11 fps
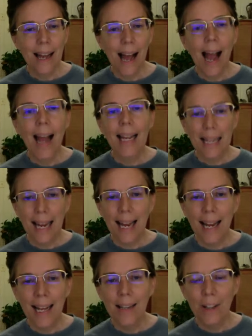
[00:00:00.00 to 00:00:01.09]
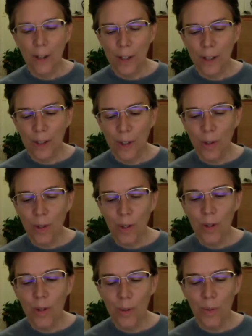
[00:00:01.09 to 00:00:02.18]
I can learn to
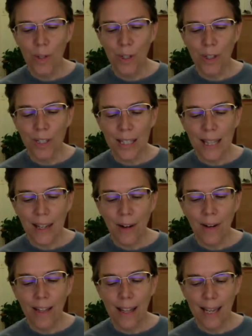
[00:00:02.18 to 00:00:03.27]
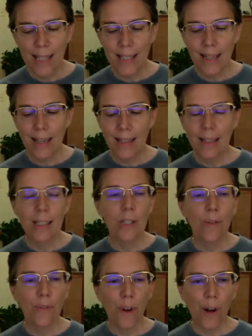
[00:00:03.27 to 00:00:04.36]
use words that are less likely to
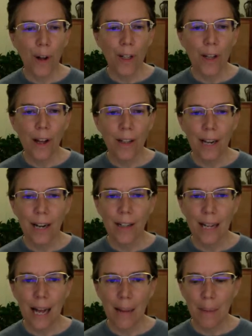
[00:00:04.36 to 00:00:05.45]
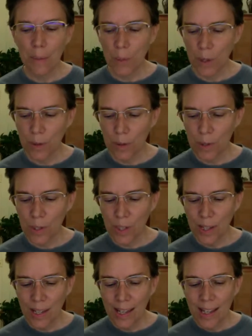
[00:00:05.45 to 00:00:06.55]
fall on our common wounds.
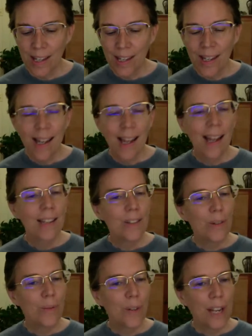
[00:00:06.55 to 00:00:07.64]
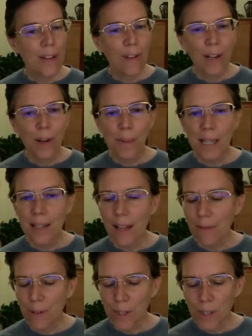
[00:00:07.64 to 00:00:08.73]
If I go back to
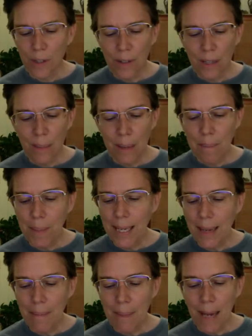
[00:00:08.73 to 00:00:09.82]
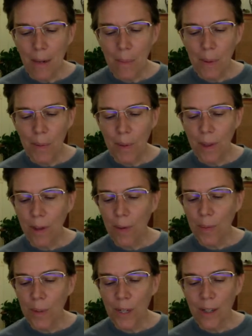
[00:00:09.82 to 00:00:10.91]
that first agreement, be impeccable with your
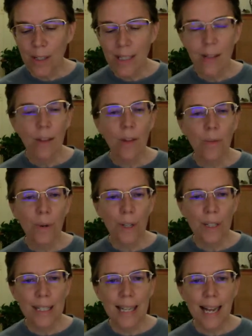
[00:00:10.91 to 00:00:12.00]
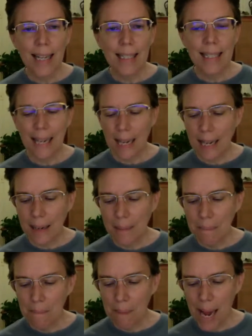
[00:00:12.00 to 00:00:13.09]
words. The words I say
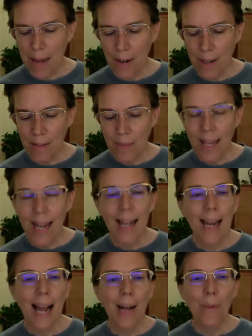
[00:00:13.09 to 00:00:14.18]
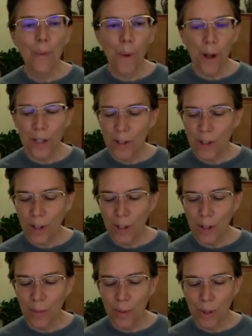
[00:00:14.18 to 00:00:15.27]
matter. And I want to
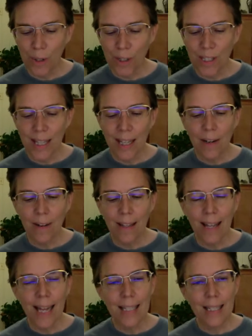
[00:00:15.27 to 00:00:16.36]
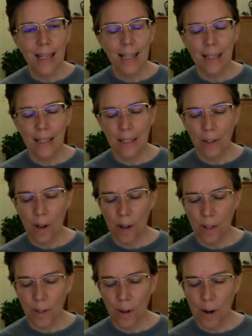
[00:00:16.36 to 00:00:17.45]
learn words that are less likely to
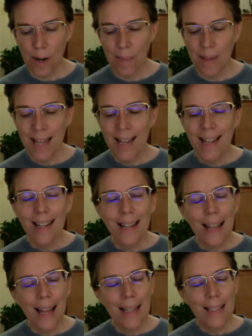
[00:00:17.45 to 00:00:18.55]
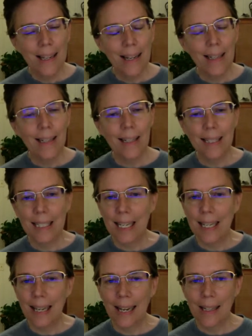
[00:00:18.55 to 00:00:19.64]
cause harm, less likely to
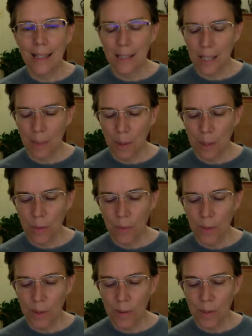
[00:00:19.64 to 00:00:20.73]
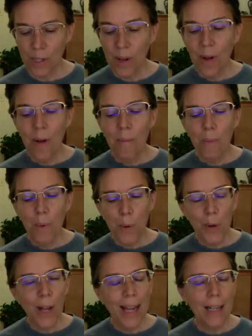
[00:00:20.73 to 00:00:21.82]
land in someone's wounds,
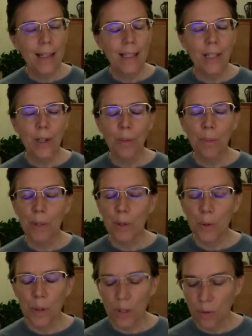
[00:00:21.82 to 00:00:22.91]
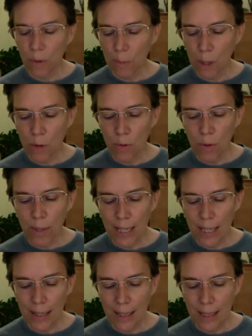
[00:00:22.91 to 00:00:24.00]
more likely to open doors for mutual
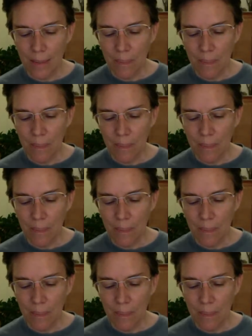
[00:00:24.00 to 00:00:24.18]
healing.